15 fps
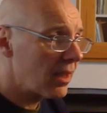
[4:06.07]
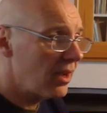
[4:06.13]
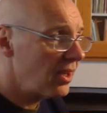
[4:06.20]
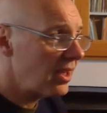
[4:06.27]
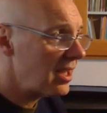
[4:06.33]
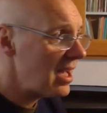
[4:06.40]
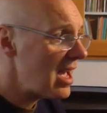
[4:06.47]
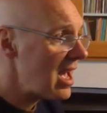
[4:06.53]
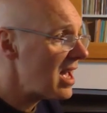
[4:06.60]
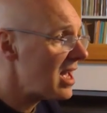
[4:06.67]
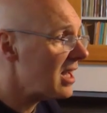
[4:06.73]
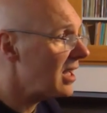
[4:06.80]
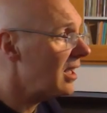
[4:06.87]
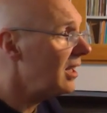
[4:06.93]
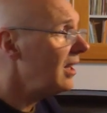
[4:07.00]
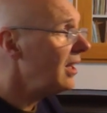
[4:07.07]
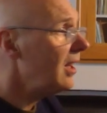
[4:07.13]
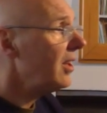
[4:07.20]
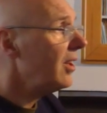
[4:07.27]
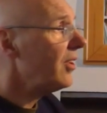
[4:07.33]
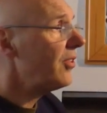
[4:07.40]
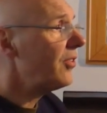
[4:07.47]
Okay,
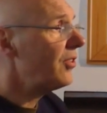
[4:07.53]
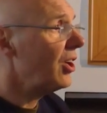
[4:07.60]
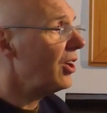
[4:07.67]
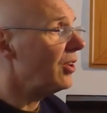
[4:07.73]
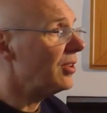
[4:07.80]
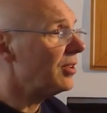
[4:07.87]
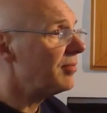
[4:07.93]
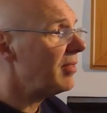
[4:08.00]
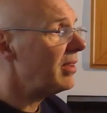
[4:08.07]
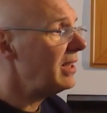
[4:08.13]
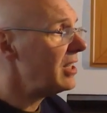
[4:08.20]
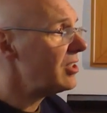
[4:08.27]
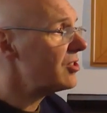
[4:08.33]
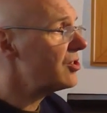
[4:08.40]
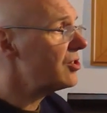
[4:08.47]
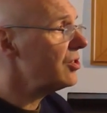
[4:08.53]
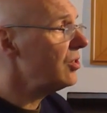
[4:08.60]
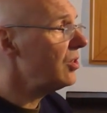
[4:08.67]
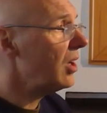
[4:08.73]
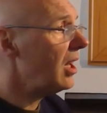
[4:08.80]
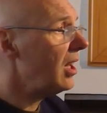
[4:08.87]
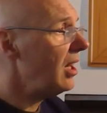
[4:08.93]
so let's
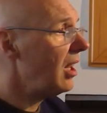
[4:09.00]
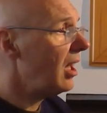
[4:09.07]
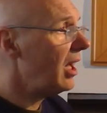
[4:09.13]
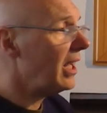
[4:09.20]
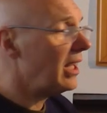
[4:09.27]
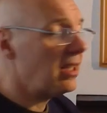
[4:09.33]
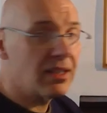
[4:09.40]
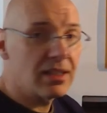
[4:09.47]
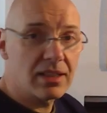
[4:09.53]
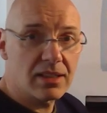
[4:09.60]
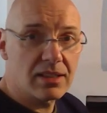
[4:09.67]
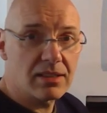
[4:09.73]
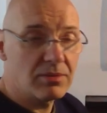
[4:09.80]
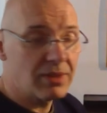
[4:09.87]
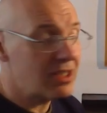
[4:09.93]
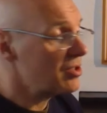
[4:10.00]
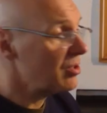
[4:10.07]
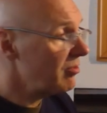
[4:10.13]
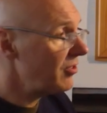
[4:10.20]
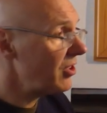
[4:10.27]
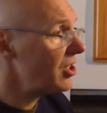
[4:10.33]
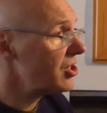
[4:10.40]
do
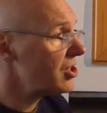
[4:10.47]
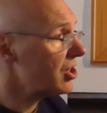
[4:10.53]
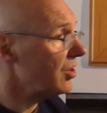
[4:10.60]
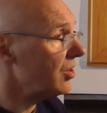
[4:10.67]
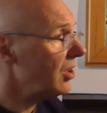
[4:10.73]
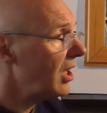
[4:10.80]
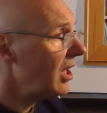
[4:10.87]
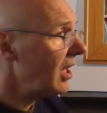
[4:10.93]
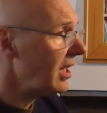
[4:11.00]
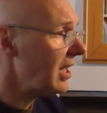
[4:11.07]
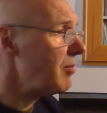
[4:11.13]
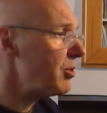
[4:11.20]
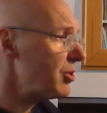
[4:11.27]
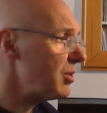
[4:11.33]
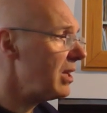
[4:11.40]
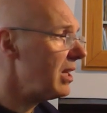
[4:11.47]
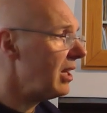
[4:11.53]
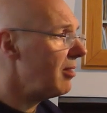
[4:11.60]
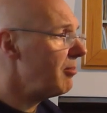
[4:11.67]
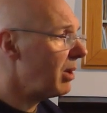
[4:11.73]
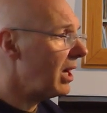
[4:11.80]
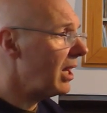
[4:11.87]
verse 2. Again, we'll do it
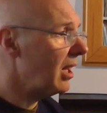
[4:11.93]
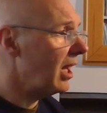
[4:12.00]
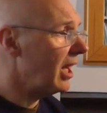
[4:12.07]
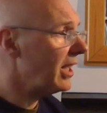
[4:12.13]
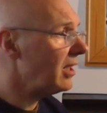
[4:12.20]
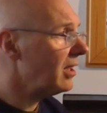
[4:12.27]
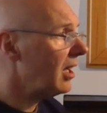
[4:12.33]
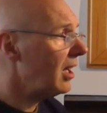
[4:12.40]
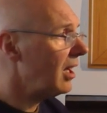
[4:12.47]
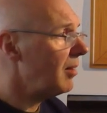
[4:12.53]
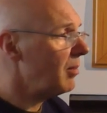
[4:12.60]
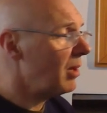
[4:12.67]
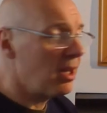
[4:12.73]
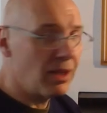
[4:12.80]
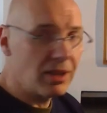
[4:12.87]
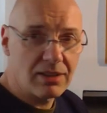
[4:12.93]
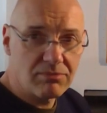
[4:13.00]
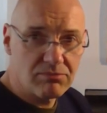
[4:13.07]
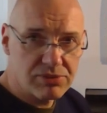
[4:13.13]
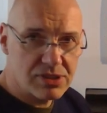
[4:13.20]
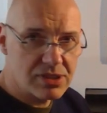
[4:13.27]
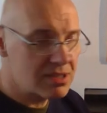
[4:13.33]
line by line. I'll
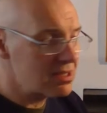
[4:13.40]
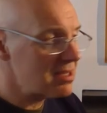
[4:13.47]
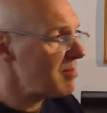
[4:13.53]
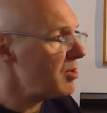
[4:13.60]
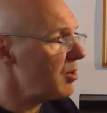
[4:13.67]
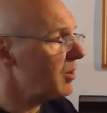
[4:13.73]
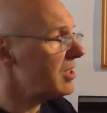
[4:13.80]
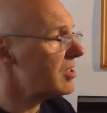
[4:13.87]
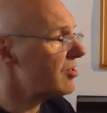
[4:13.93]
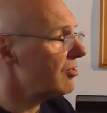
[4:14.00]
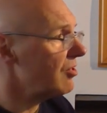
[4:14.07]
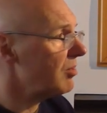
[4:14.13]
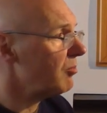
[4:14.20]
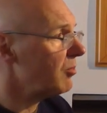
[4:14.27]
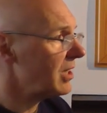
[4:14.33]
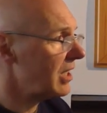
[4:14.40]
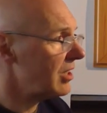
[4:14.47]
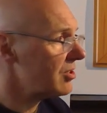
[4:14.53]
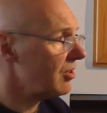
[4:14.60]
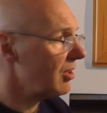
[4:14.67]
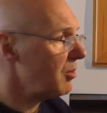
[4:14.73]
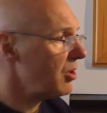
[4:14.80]
semi-whiz through them
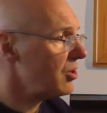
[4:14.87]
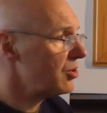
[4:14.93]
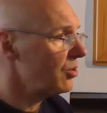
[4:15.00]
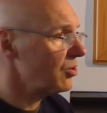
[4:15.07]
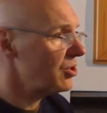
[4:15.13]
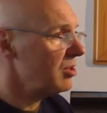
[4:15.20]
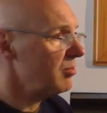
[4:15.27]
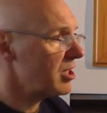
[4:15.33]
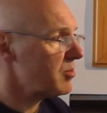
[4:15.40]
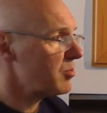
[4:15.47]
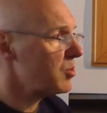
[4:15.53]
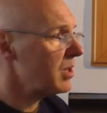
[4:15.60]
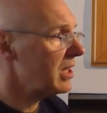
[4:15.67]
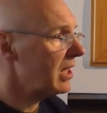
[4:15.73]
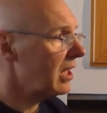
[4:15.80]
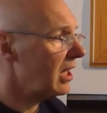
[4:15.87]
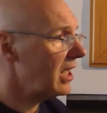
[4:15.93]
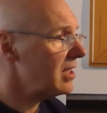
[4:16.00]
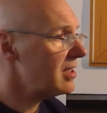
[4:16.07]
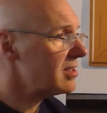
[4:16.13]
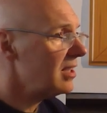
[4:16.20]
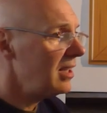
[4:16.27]
so I won't talk too much between the
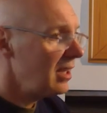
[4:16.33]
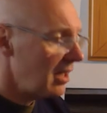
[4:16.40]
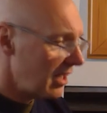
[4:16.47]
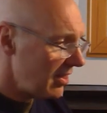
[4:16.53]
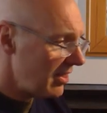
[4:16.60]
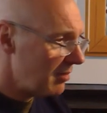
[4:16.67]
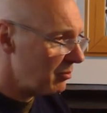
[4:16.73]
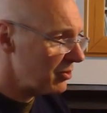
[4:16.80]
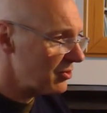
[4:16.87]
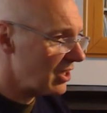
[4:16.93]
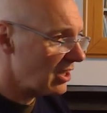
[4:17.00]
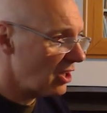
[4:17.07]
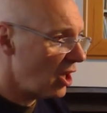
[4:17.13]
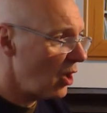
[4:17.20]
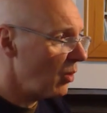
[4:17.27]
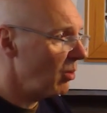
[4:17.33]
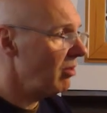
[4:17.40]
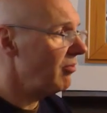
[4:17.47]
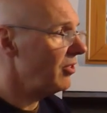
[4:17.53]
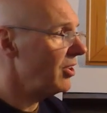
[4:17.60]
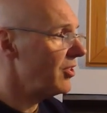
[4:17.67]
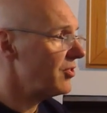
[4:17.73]
lines, and then we'll sing the whole
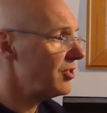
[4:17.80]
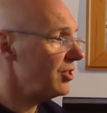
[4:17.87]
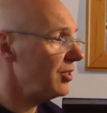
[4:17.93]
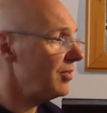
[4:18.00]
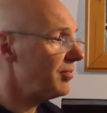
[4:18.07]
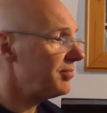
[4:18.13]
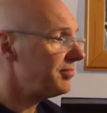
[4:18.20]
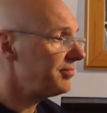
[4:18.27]
of verse 2.